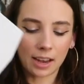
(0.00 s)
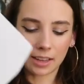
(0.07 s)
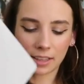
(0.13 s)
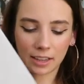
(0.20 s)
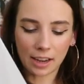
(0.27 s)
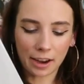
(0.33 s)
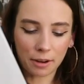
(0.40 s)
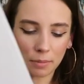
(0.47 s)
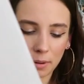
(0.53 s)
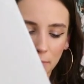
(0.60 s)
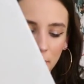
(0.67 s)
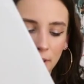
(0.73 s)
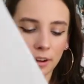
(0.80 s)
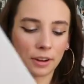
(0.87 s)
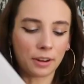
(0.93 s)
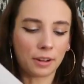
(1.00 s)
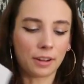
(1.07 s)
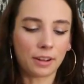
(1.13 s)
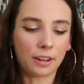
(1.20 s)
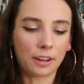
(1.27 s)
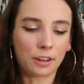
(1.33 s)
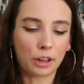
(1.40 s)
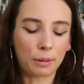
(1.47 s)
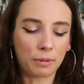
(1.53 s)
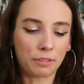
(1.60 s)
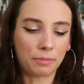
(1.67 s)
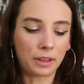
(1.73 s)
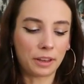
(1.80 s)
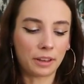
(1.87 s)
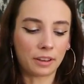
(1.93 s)
I think I remember a clip
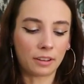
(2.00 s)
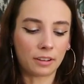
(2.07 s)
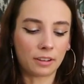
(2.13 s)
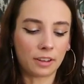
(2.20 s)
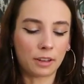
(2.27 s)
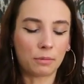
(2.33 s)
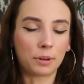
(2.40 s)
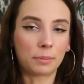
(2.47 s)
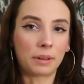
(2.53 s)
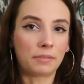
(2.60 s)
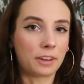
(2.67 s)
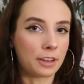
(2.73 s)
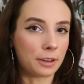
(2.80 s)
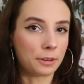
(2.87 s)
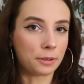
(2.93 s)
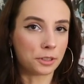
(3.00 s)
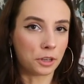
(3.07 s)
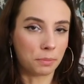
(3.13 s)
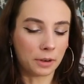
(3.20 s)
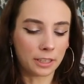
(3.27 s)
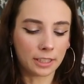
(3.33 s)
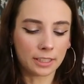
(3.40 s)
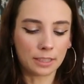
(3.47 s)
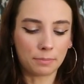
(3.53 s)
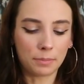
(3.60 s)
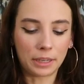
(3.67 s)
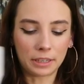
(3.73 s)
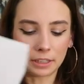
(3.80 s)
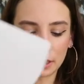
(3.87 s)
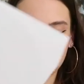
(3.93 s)
of me in one of my videos opening this and
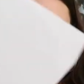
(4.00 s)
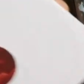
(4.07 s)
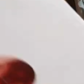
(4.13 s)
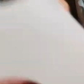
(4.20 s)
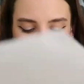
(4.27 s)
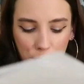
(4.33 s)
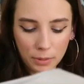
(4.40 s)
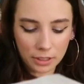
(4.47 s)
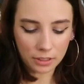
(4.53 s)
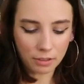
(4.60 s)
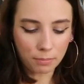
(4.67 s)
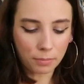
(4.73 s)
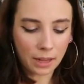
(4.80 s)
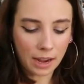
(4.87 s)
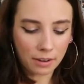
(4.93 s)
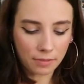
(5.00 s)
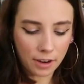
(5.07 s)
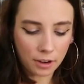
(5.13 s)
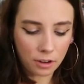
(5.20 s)
being disappointed it was pressed on black